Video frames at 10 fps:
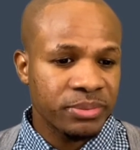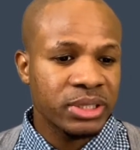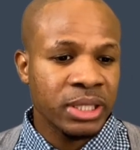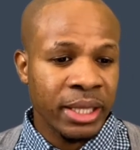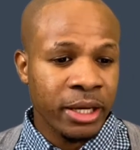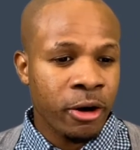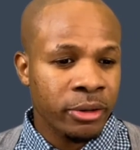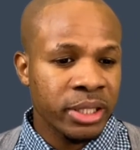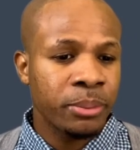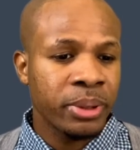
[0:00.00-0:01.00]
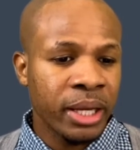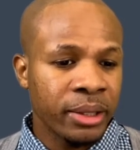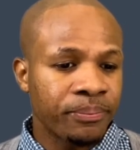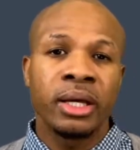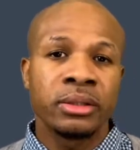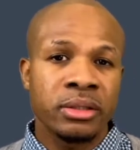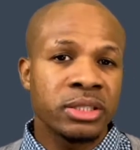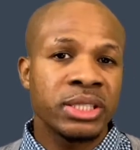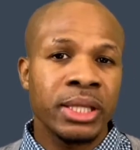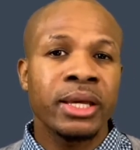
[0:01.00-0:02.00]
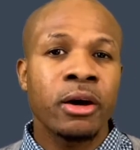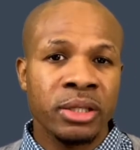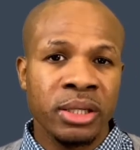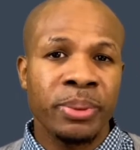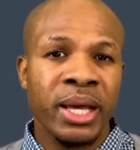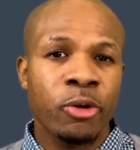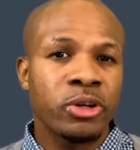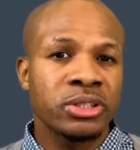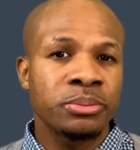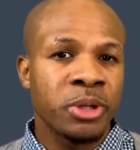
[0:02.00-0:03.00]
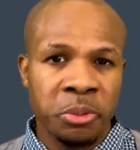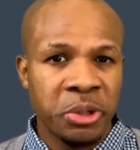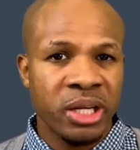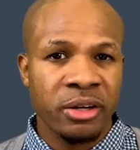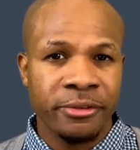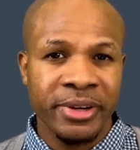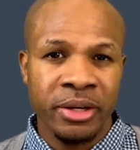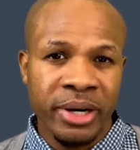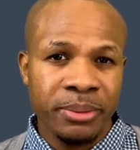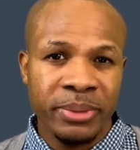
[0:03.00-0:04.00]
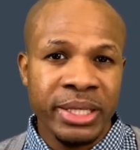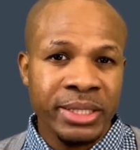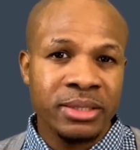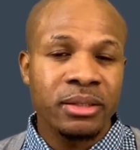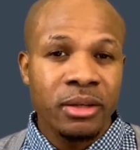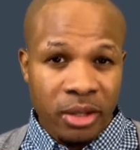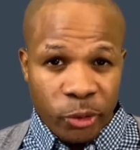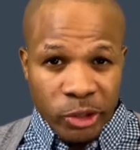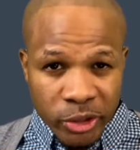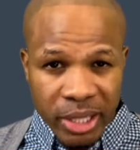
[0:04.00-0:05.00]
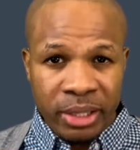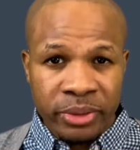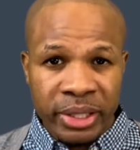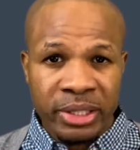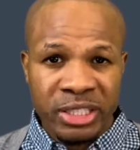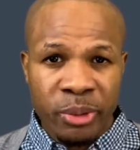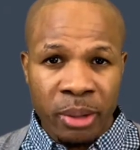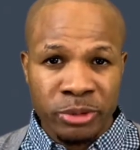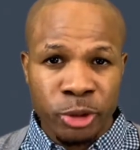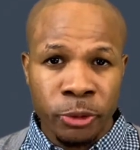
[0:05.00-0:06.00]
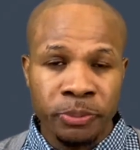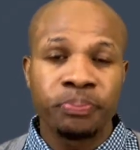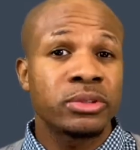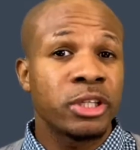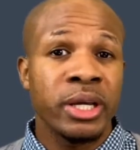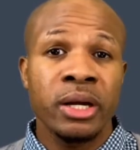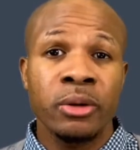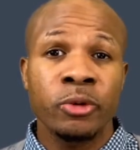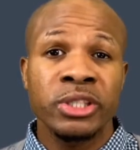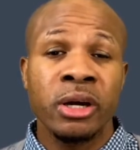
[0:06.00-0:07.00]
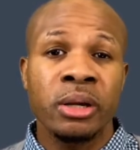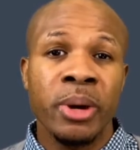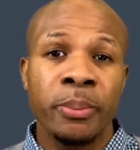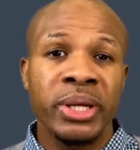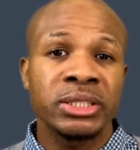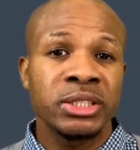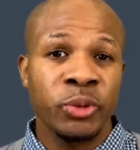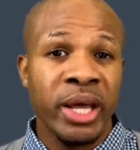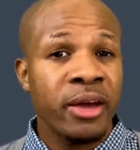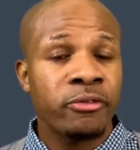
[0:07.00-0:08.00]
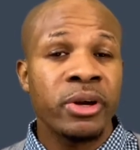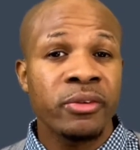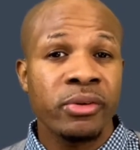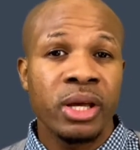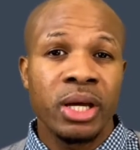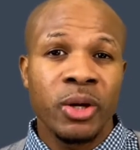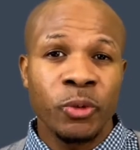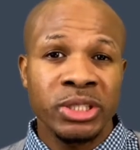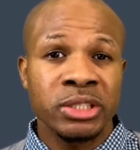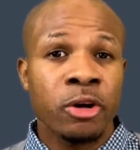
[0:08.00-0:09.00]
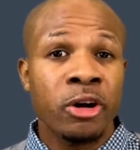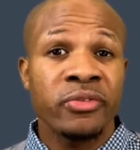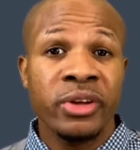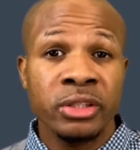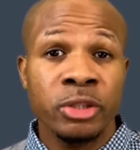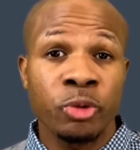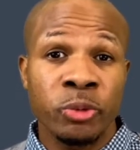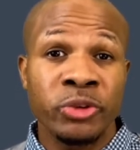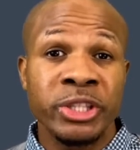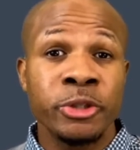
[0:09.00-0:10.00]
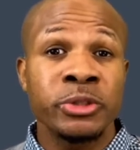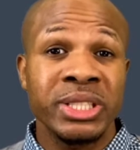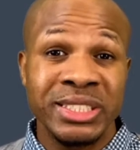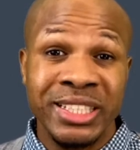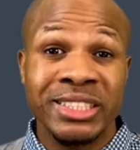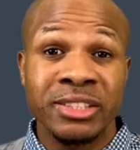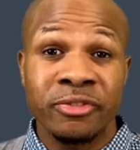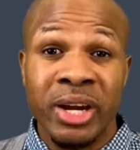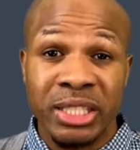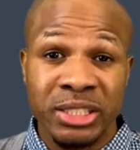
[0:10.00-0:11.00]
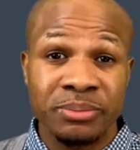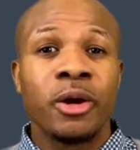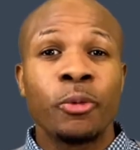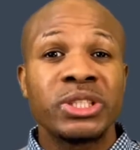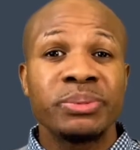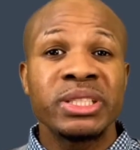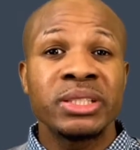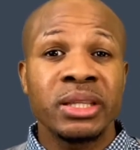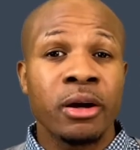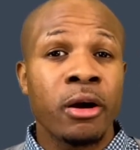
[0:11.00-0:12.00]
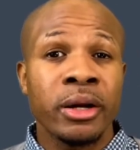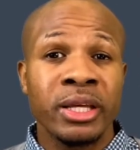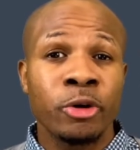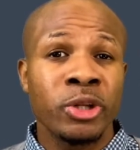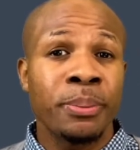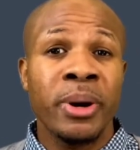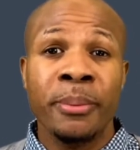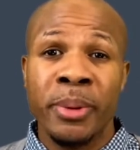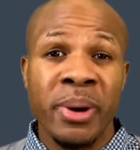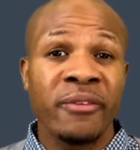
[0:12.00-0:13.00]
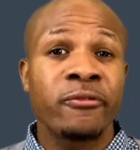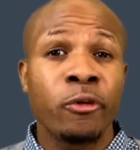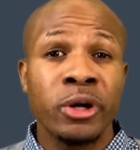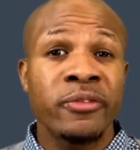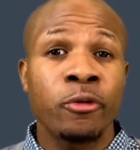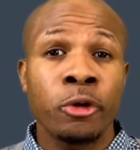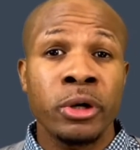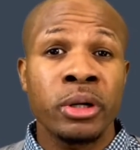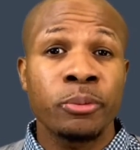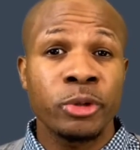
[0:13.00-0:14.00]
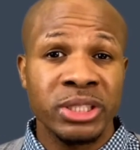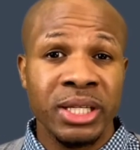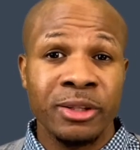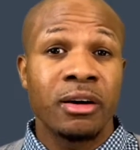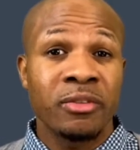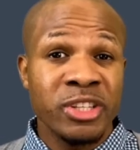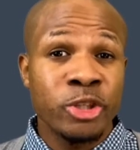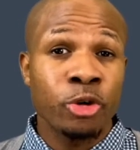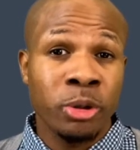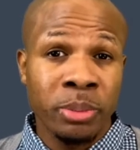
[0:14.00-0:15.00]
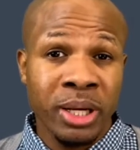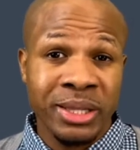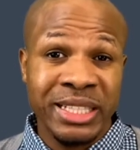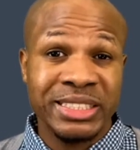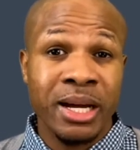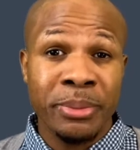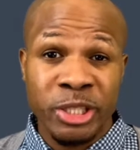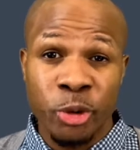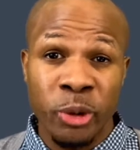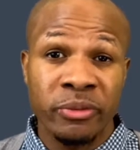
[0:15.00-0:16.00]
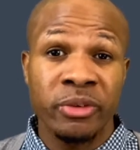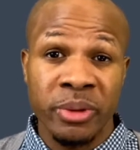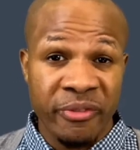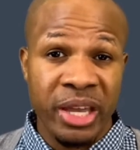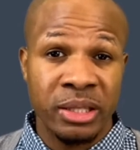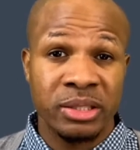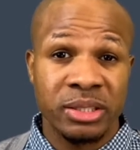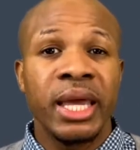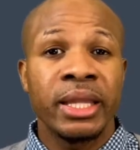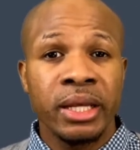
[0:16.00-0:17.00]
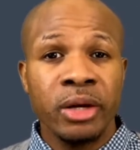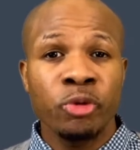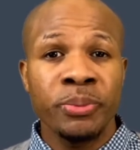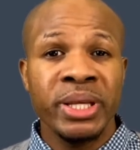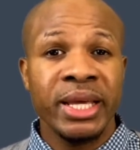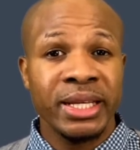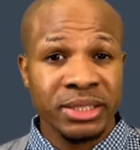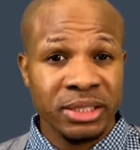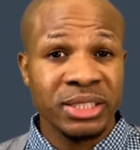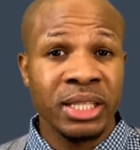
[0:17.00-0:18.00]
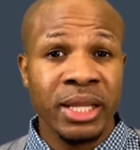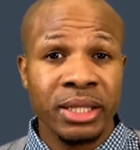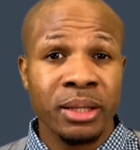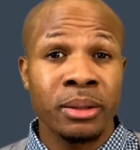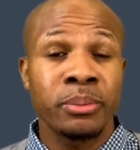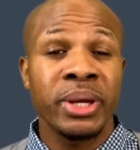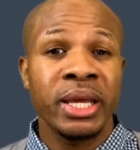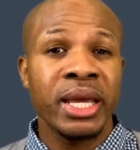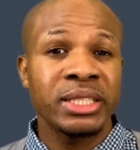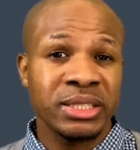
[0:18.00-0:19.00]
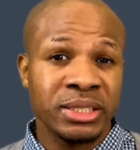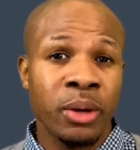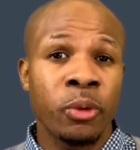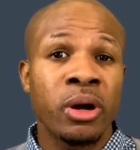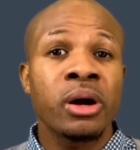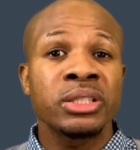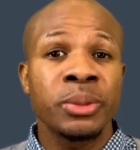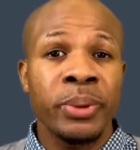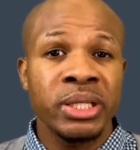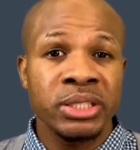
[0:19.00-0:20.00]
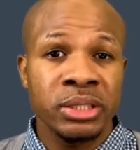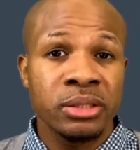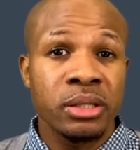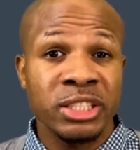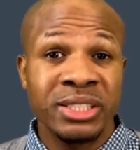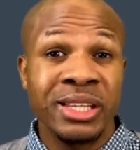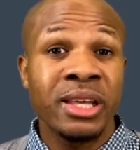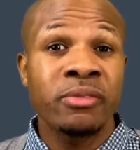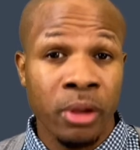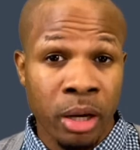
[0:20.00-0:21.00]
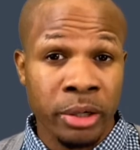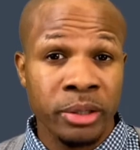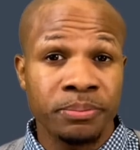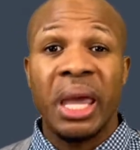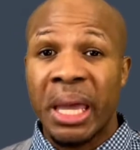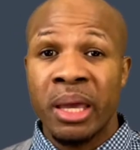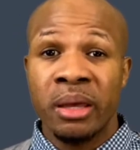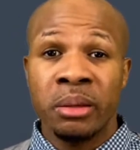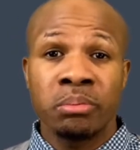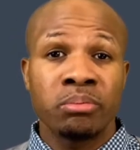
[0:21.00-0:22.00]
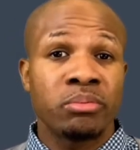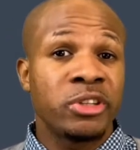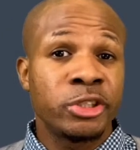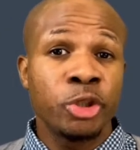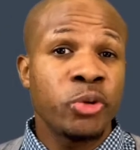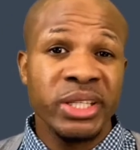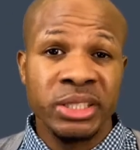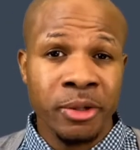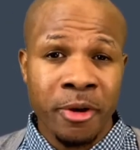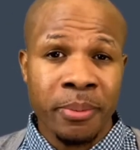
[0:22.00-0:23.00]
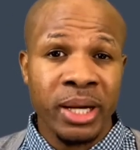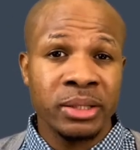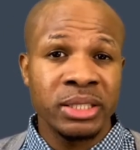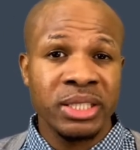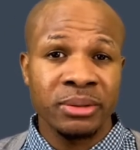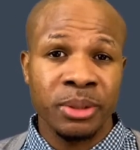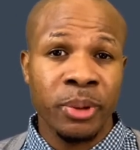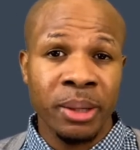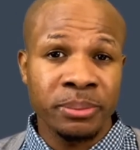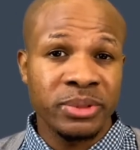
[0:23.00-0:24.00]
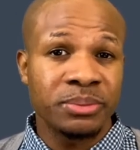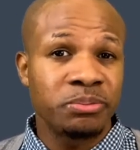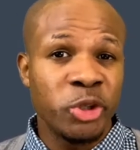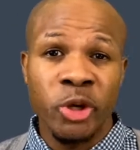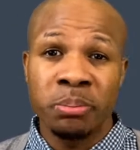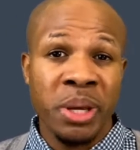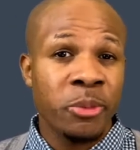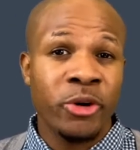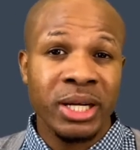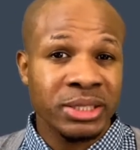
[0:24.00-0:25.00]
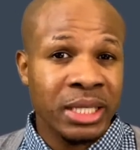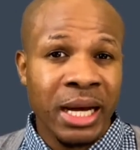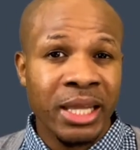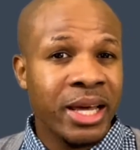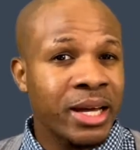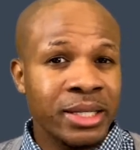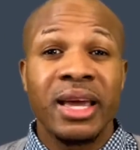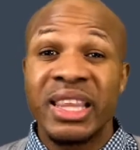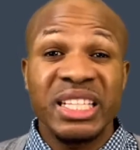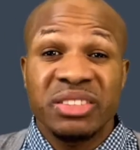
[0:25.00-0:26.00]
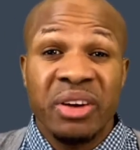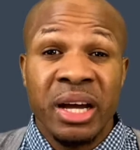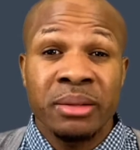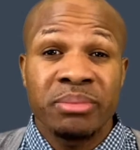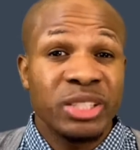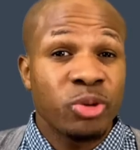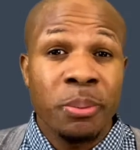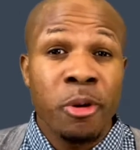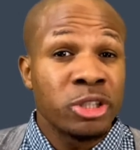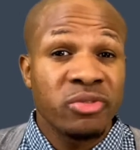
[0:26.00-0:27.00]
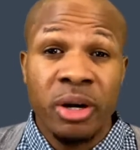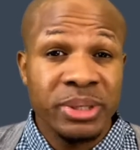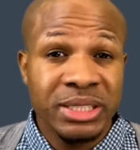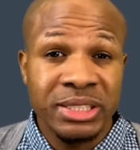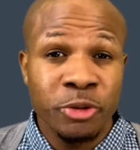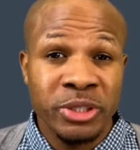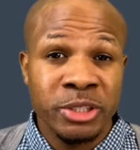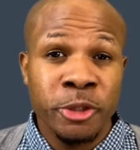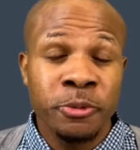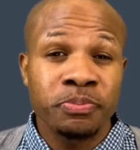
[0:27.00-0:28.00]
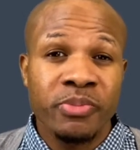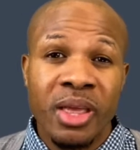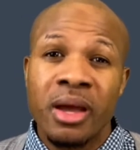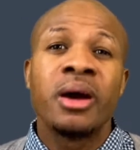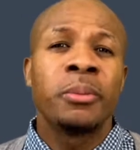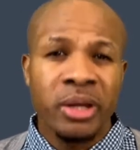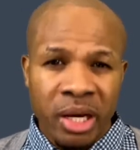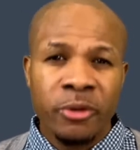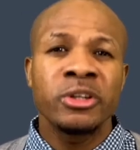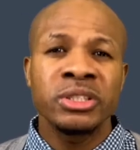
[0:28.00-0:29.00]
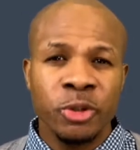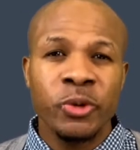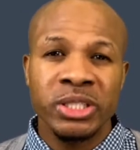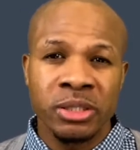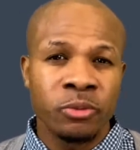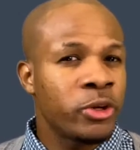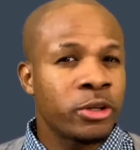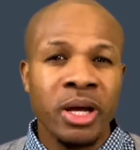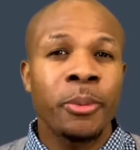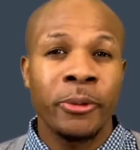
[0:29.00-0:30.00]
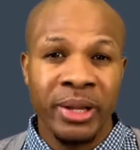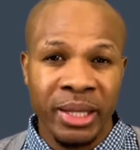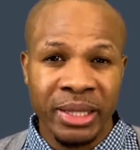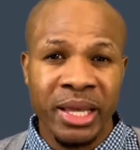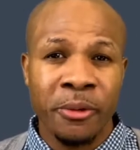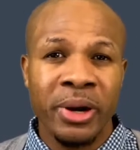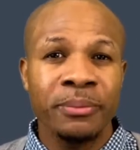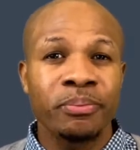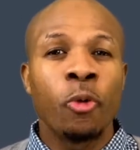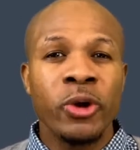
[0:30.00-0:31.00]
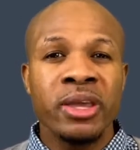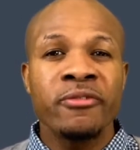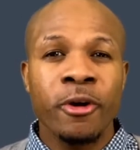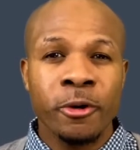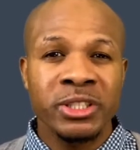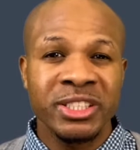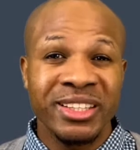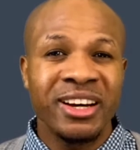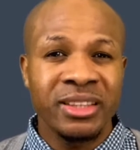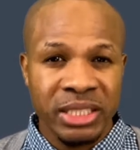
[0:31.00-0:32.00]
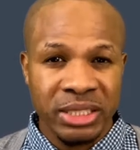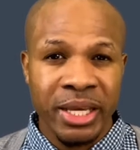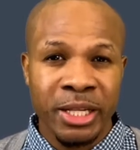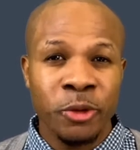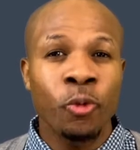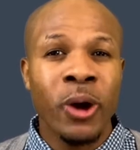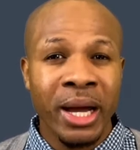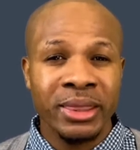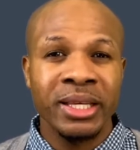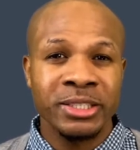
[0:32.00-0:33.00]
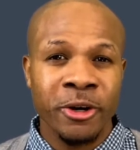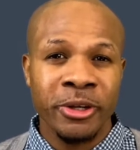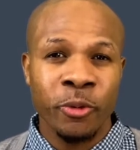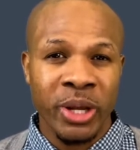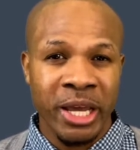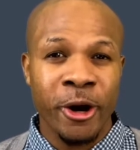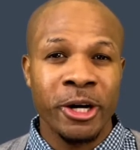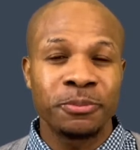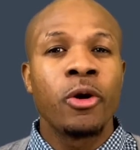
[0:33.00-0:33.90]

Select all that apply. Another select all that apply question, but we're not afraid, right? Because we know how to think these problems through. So here we're talking about patients with HFrEF, which is heart failure with reduced ejection fraction, which means that the heart can only pump about 44% of the total blood that's coming to it from the veins. And here we're being asked to select the medications that will cause the patient to live longer. And there are two ways to go about these types of problems. You can memorize the guideline, and that's fine. That's what most pharmacy students do but here on intuition, we don't operate like that, right? We focus on understanding why things are the way they are.